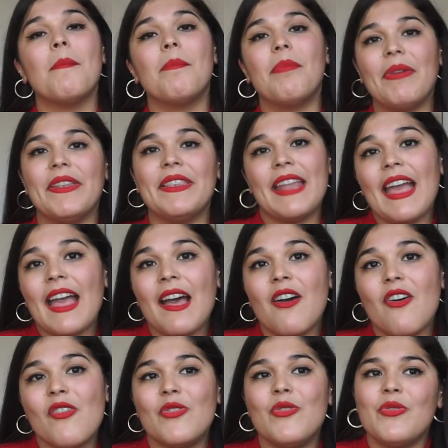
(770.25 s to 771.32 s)
But
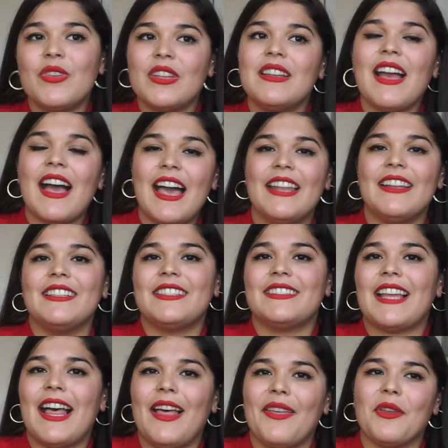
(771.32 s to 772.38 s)
now you can kind of
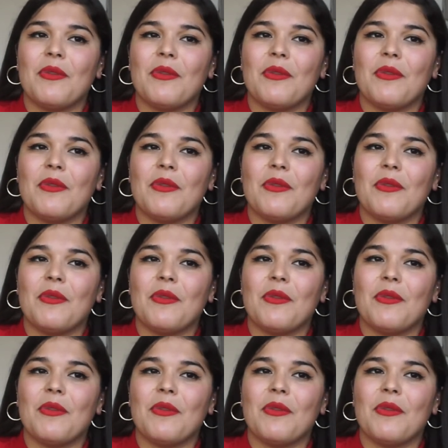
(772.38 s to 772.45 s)
style